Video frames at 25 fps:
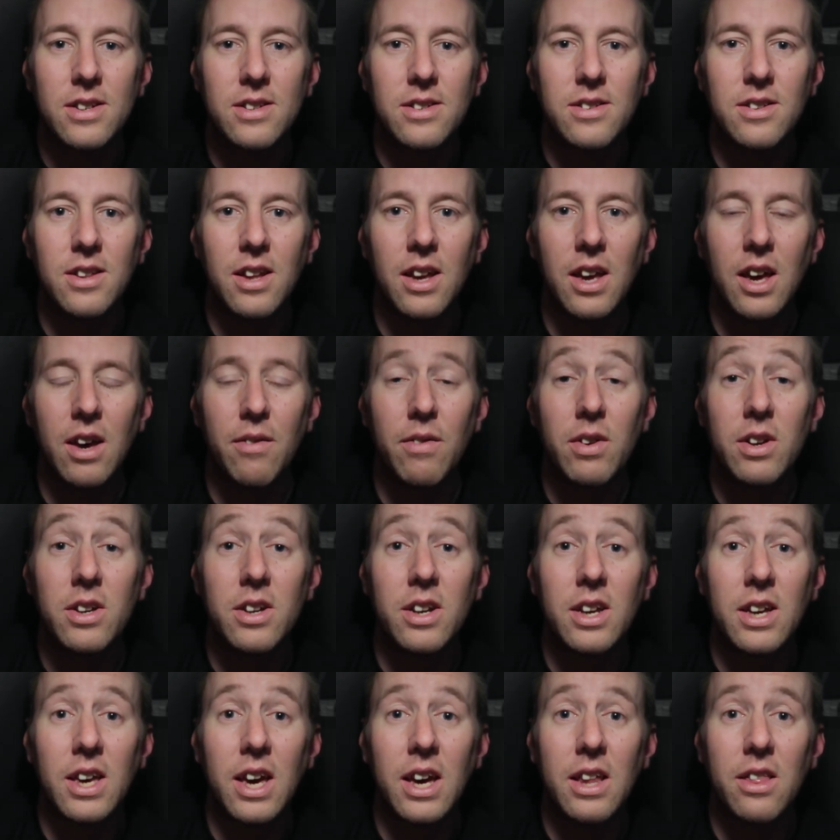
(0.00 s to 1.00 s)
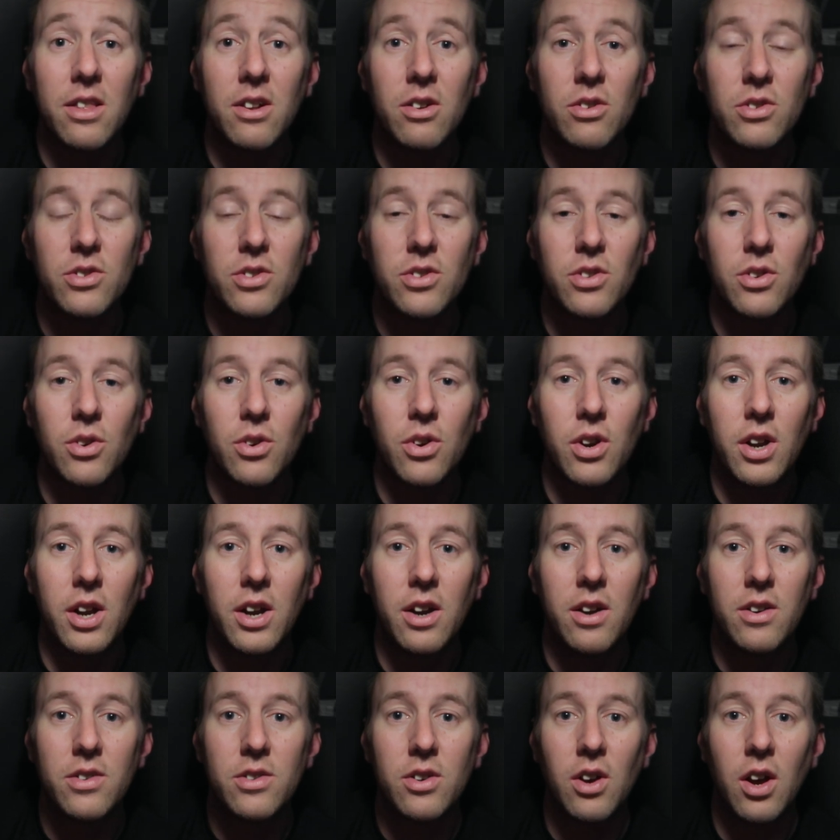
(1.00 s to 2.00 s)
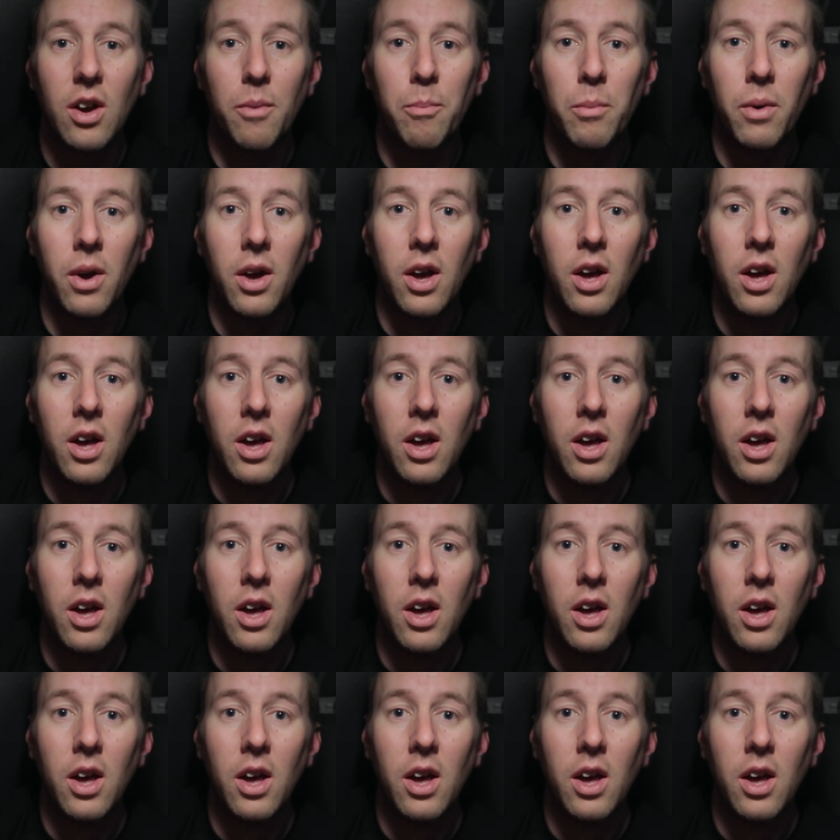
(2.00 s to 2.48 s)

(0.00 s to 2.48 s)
is they have a Decathlon store here, so I'm